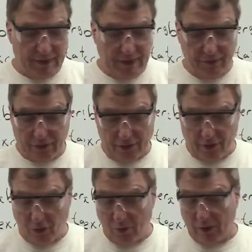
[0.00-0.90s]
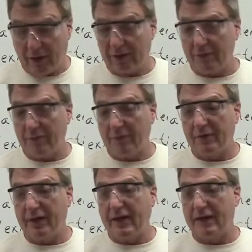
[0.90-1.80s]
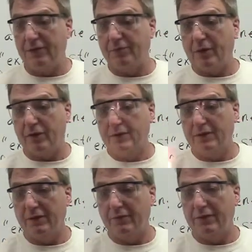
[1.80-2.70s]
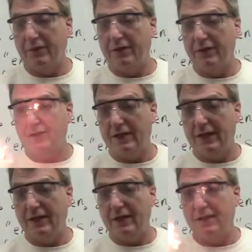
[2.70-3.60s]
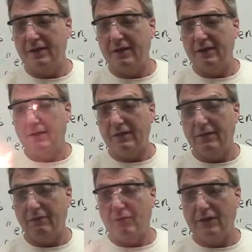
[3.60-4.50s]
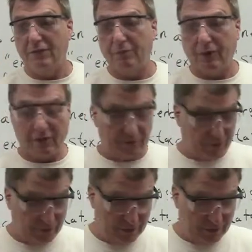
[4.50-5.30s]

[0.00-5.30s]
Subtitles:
Here's our cobalt. Remember that kind of sparkle? Well, there it is again, bright sparkles.